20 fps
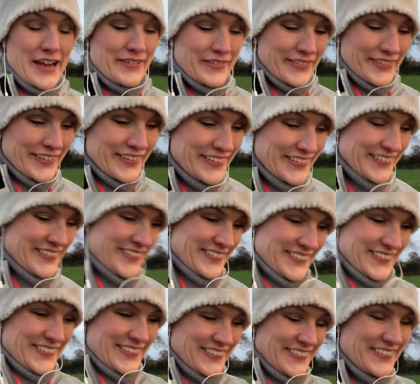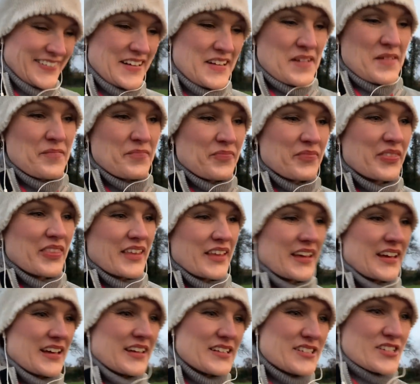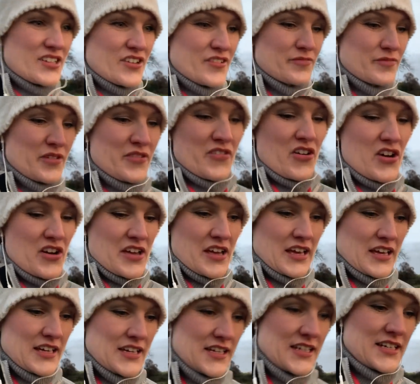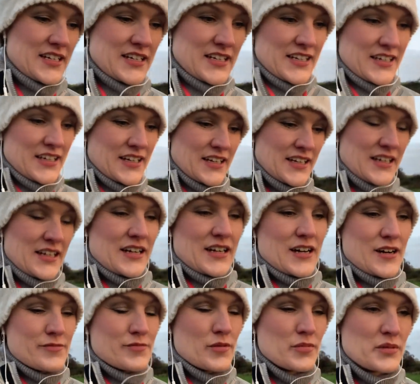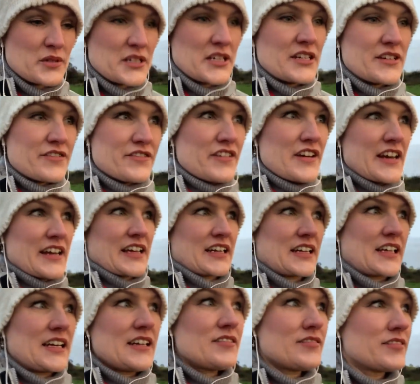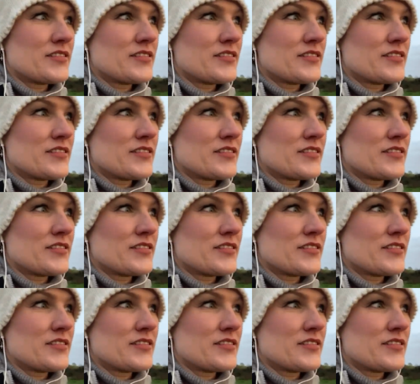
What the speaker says: That served me right. I'll probably need a filling now.